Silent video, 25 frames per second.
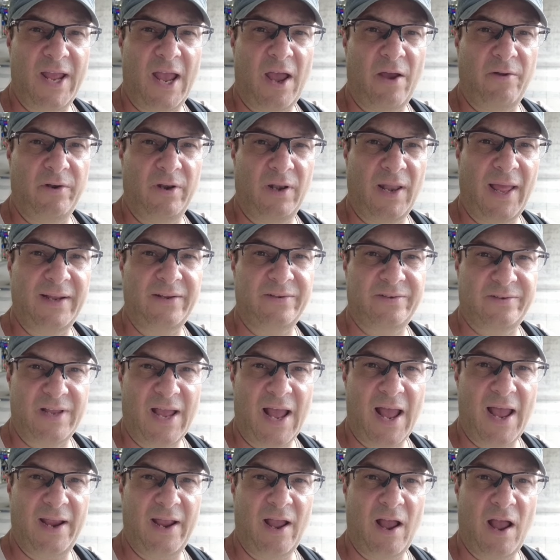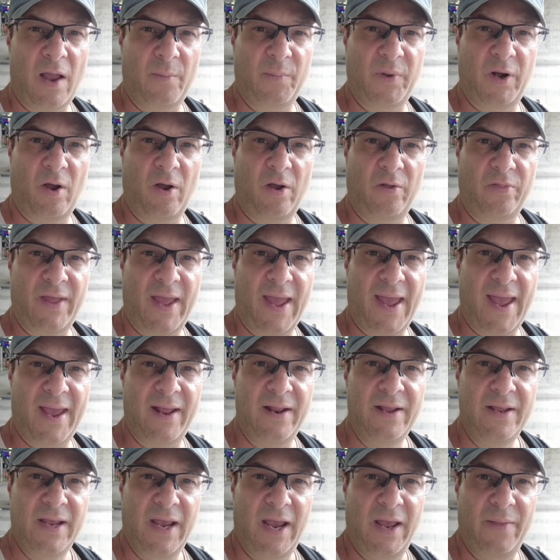down to like Siam and all
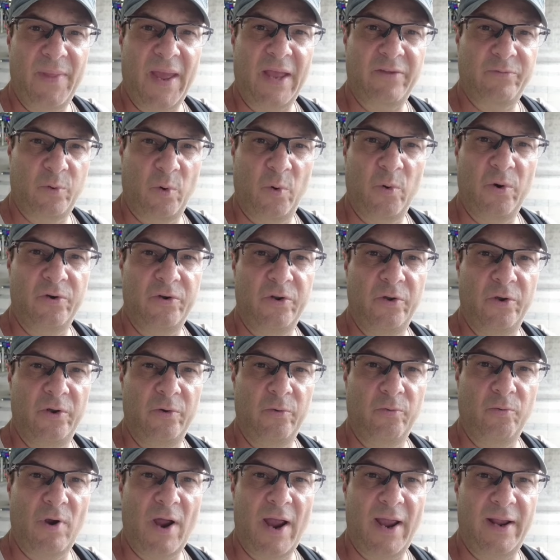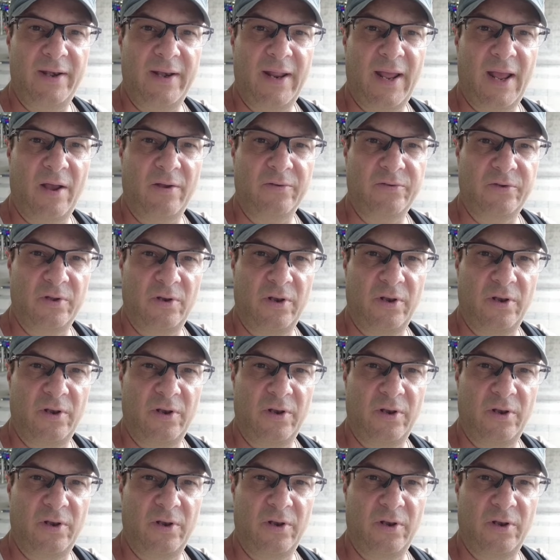that, and that's what we're doing right now.